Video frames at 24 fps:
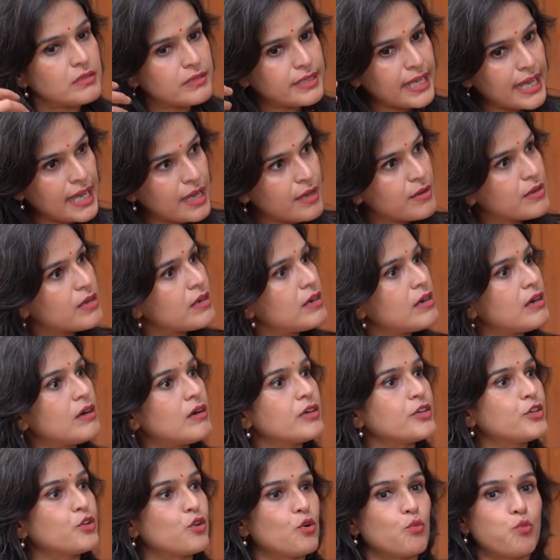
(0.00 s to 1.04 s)
Take,
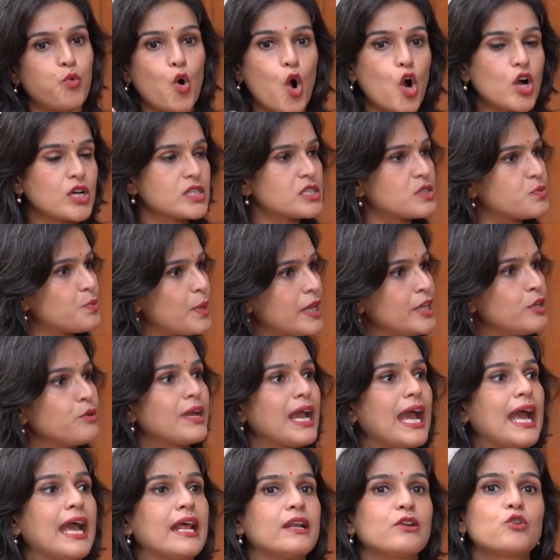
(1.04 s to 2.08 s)
walks when you
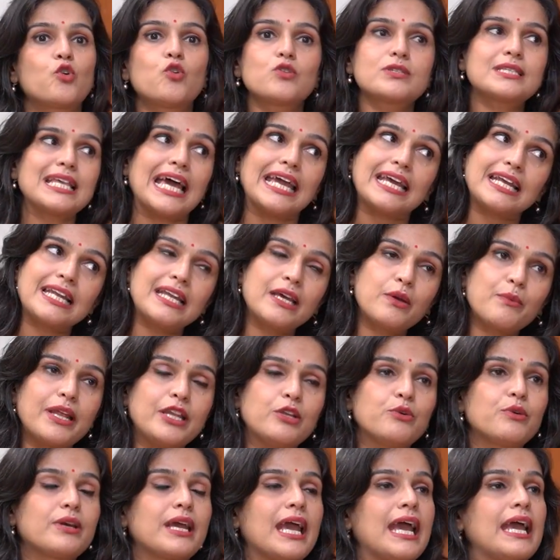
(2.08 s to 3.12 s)
can. Go cycling
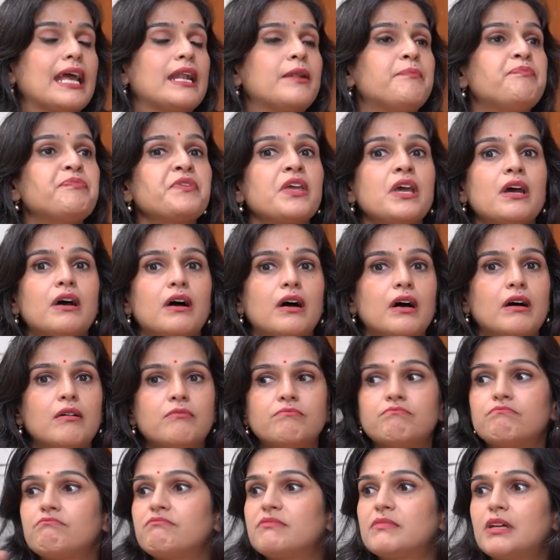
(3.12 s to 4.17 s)
when you can.
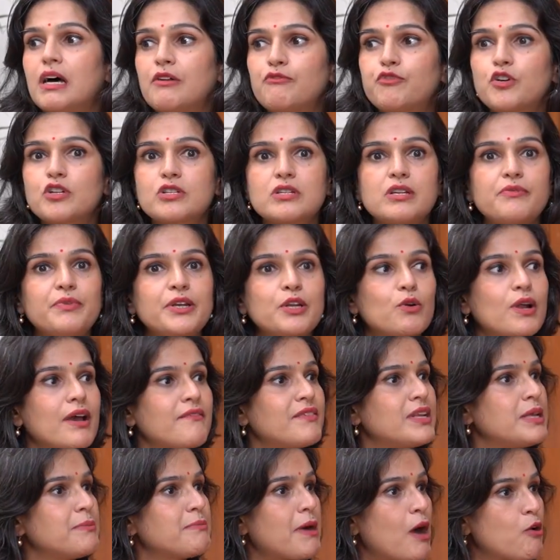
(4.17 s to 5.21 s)
Unfortunately, we don't
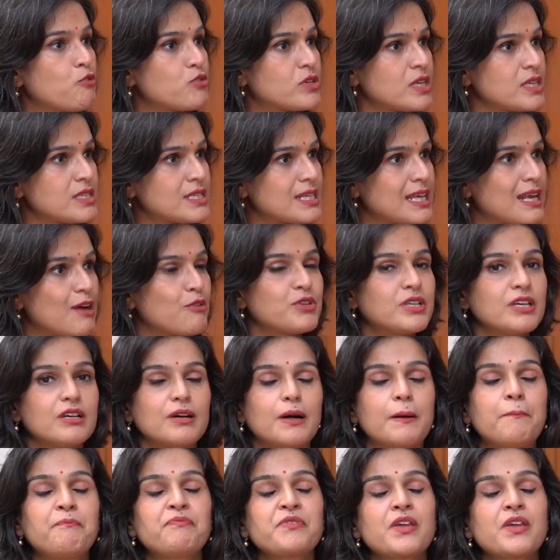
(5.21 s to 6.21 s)
have any mountains around here,